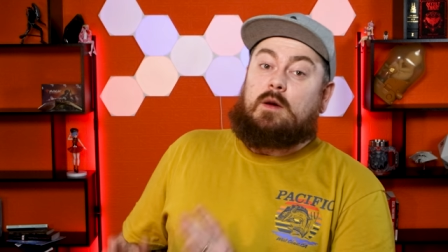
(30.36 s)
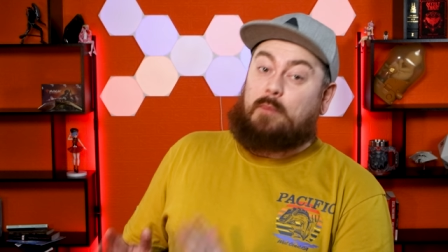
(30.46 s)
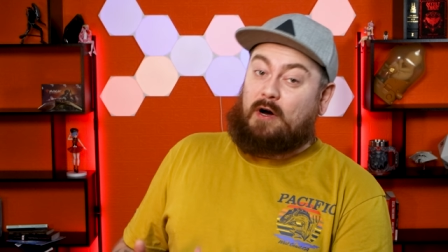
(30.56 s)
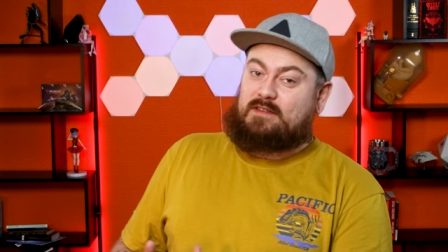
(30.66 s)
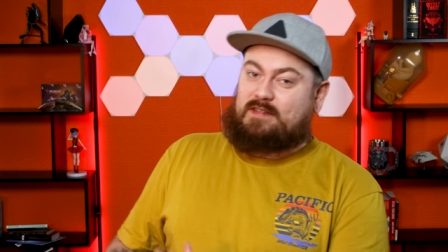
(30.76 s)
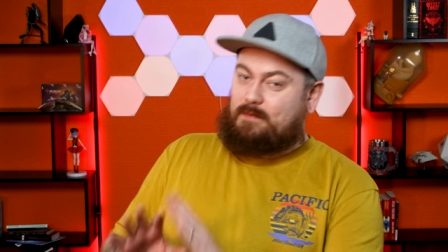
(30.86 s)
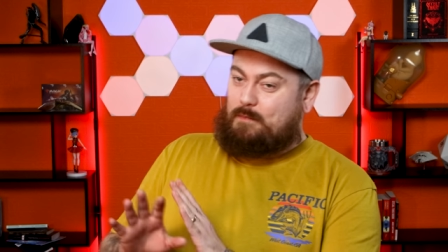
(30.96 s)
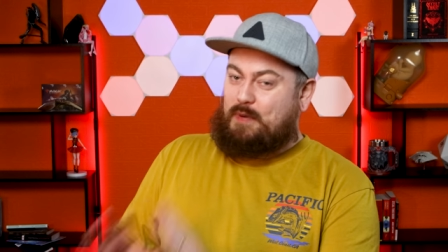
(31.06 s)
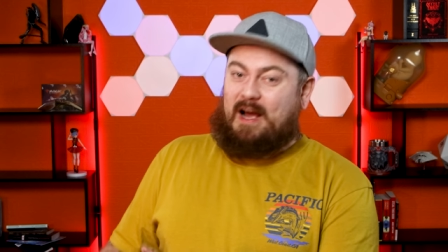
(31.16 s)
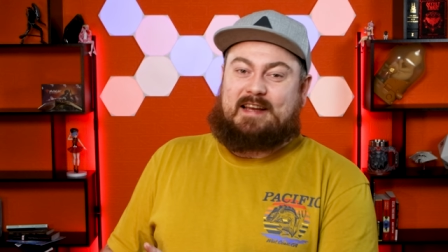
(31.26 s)
But
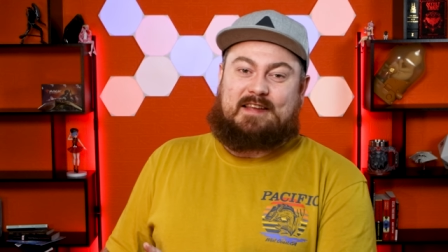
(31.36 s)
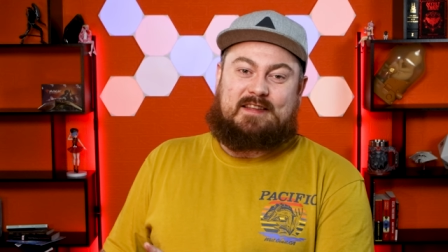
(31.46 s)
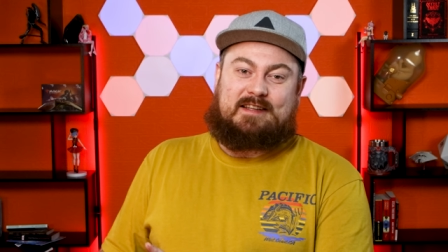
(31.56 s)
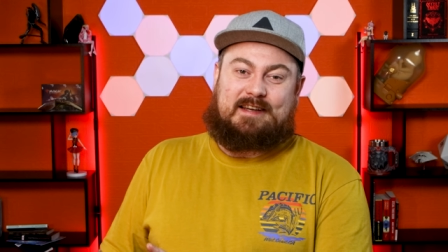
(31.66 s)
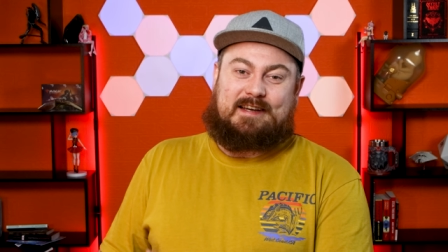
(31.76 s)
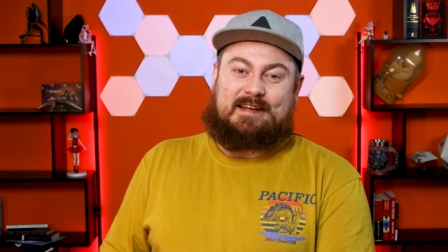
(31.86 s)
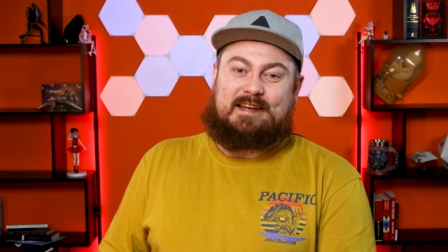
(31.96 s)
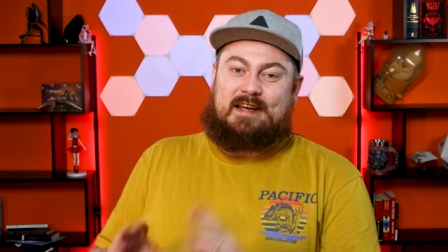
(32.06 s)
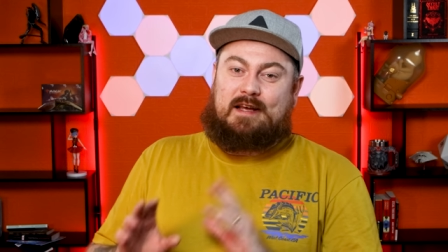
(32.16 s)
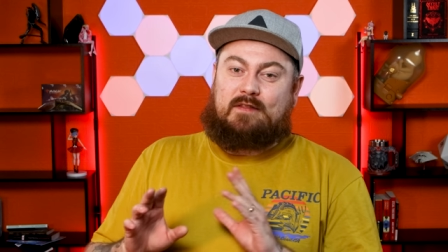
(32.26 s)
back in the day,
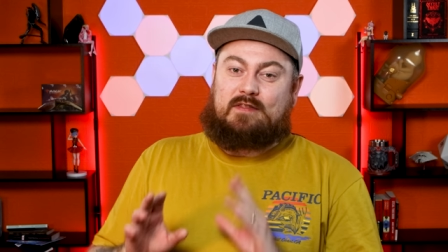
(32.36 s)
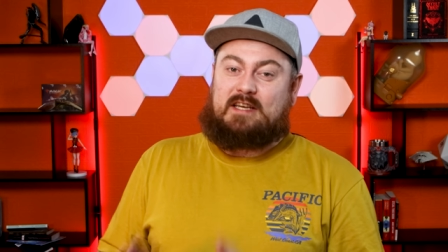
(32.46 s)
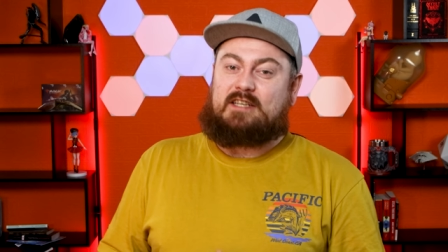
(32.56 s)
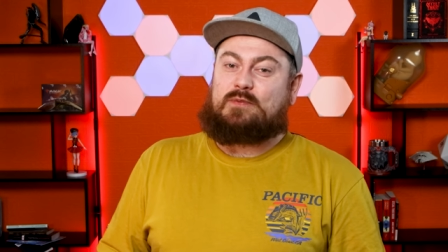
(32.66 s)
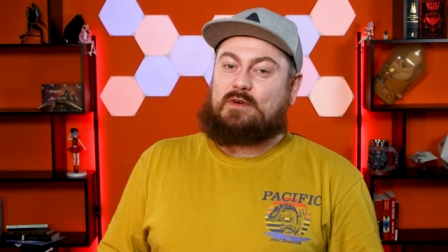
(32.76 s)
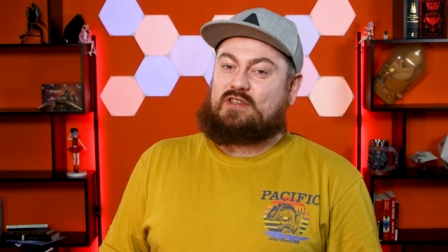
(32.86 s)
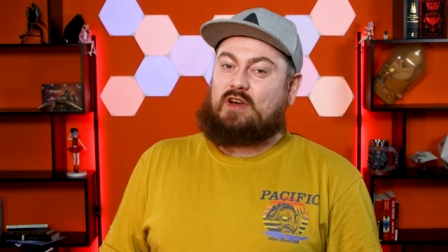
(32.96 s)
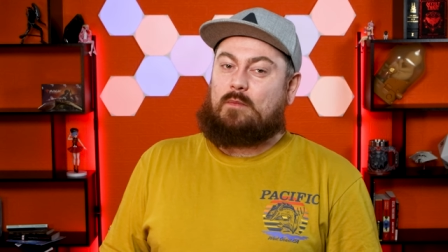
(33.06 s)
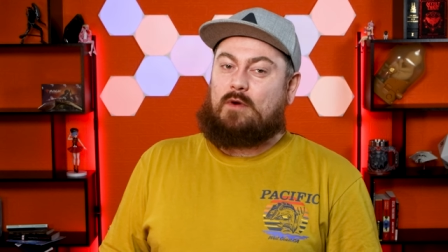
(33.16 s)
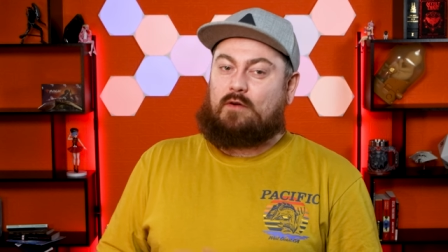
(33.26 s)
these were
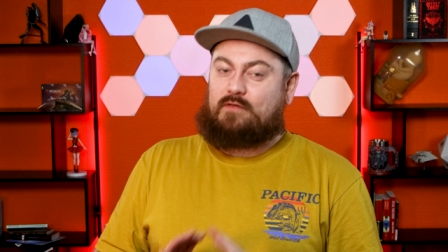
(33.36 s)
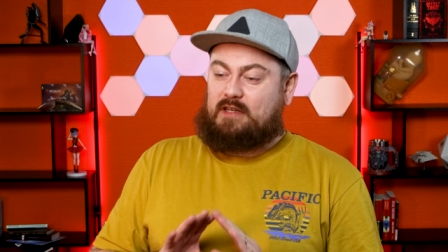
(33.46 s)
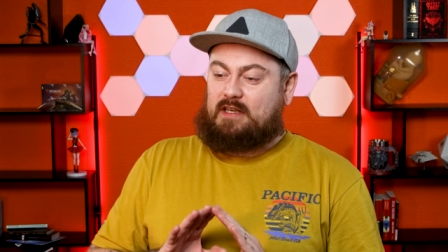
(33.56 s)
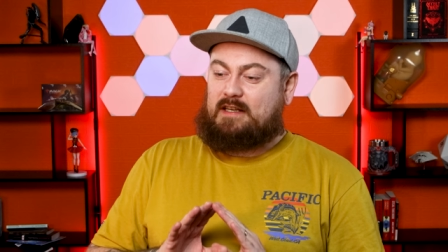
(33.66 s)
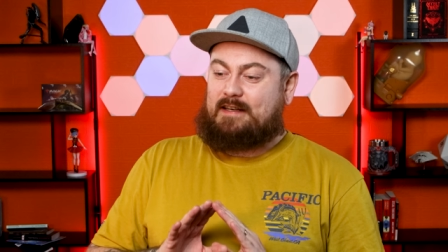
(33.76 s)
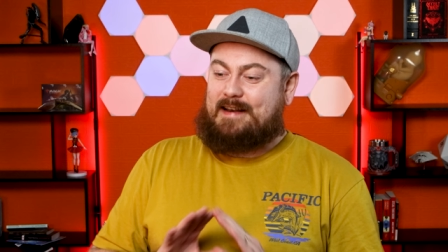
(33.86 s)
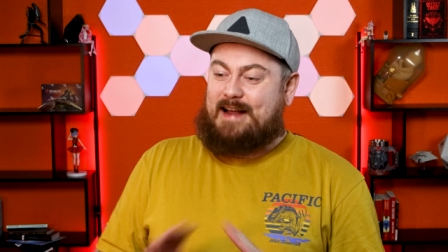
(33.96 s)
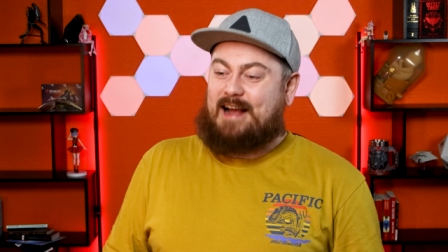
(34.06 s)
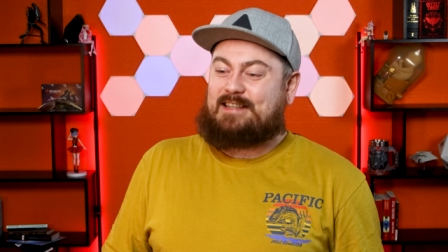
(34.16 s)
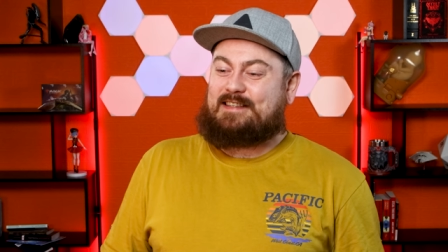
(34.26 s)
some of the
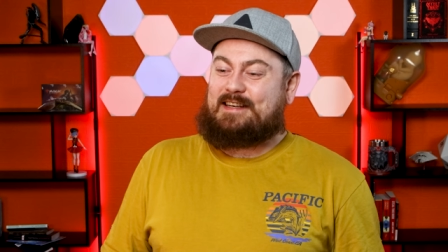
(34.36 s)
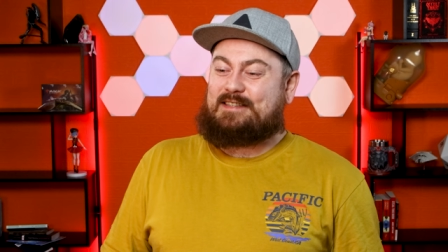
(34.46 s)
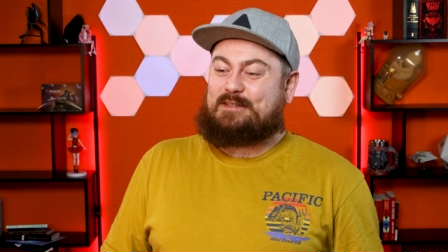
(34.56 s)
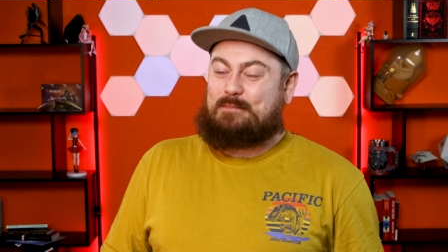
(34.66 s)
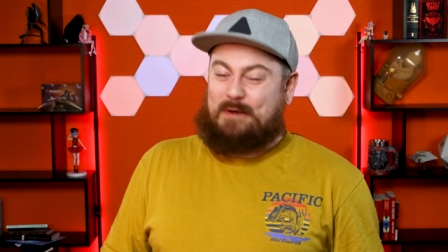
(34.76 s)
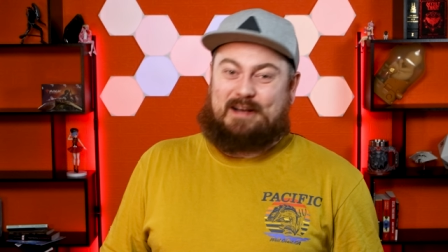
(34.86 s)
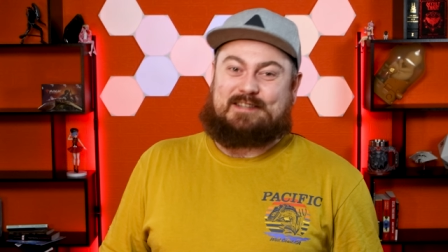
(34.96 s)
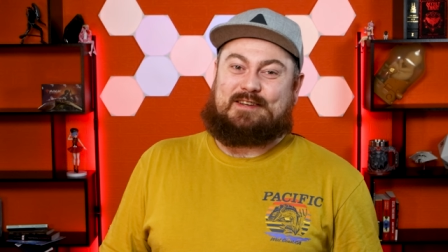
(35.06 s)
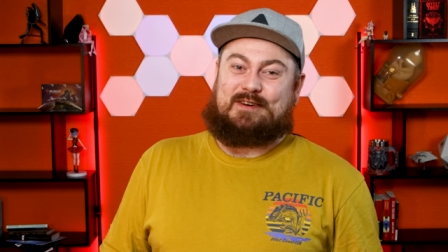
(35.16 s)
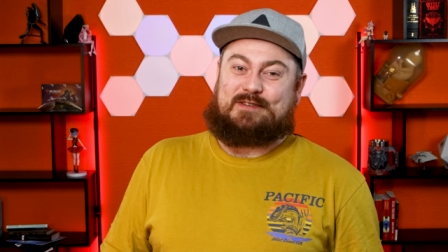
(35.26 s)
nastiest
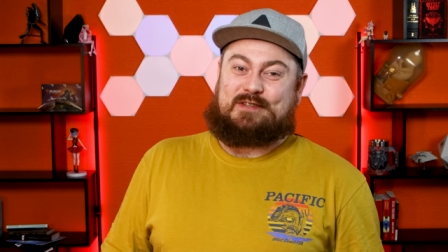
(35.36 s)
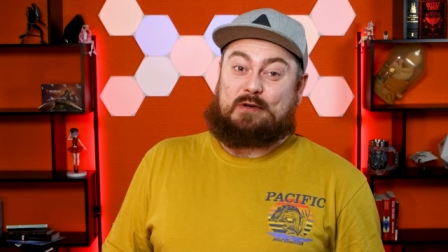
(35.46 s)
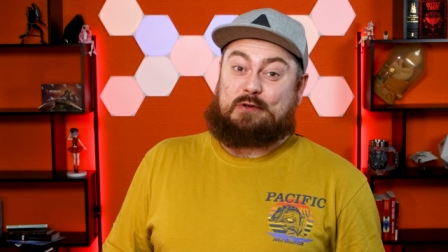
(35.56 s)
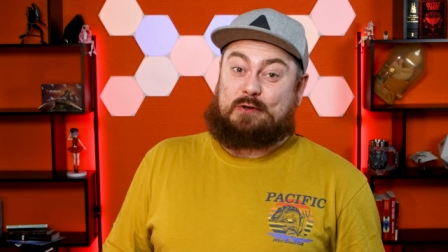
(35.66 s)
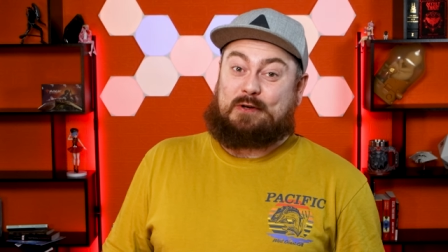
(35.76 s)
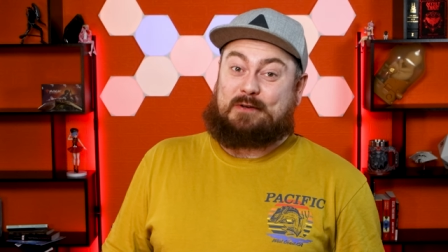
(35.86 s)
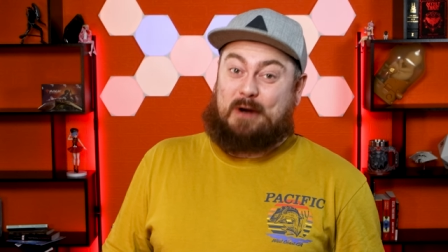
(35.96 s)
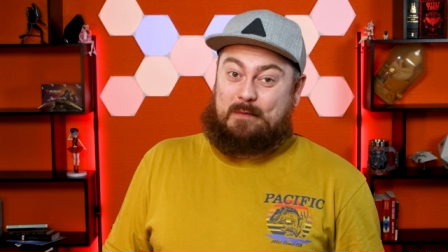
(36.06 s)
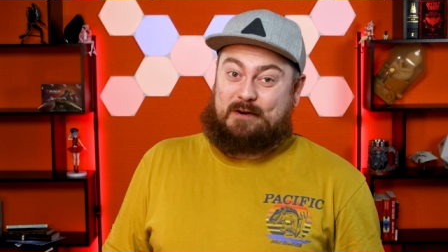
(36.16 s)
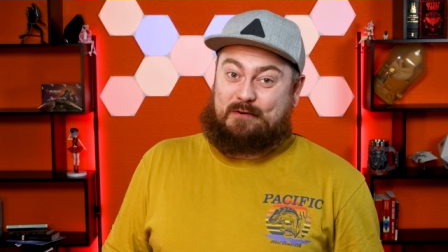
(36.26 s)
bastards you could
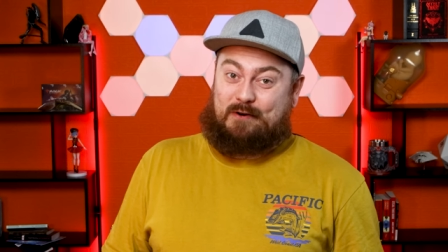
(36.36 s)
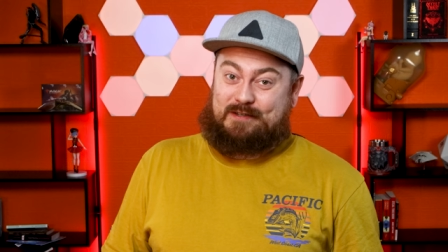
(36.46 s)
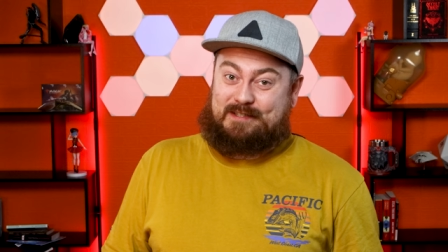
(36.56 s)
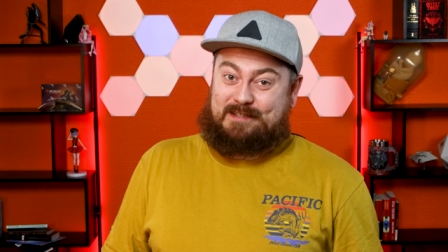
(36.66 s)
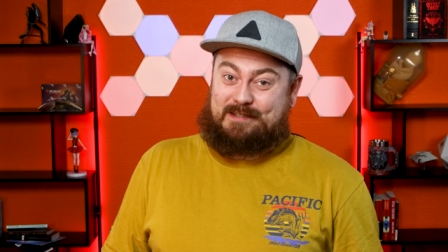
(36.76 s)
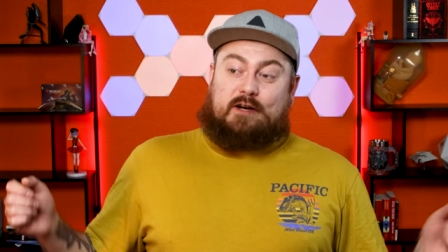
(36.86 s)
come across.